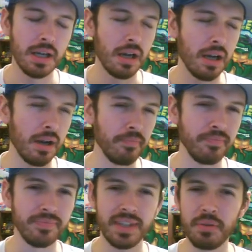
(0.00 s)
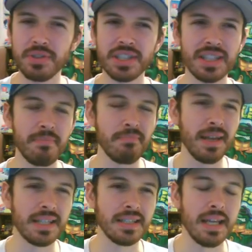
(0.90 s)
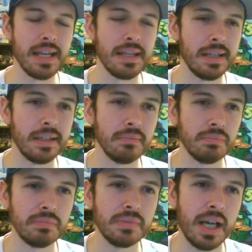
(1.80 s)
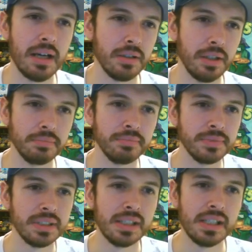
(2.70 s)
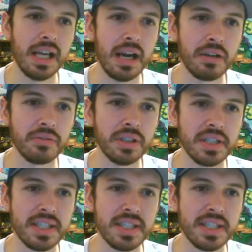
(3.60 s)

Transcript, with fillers: Um, it would just get mixed in, and I don't know. I don't really